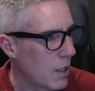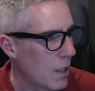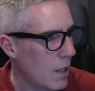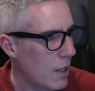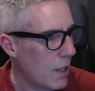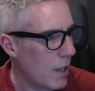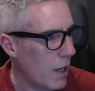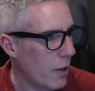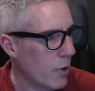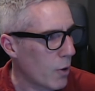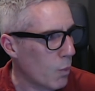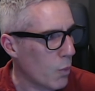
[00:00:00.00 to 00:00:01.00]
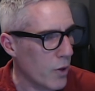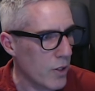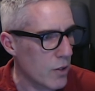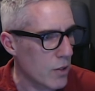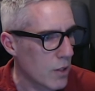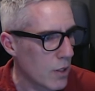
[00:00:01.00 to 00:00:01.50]
I want to
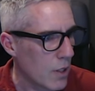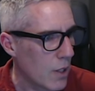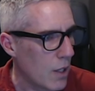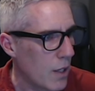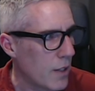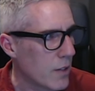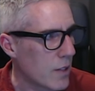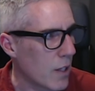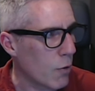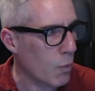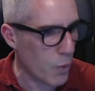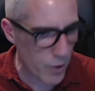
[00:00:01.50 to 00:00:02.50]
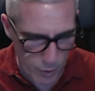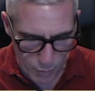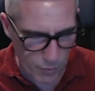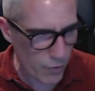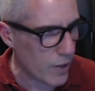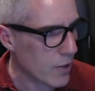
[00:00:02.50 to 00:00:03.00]
print, instead of print
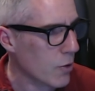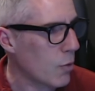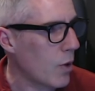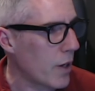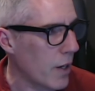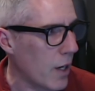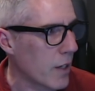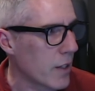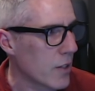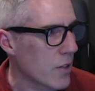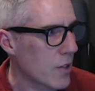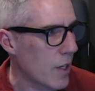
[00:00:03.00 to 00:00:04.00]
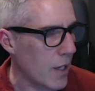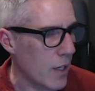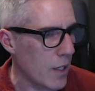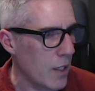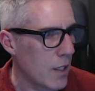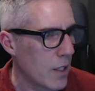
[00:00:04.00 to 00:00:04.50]
professor 1, I'm going to say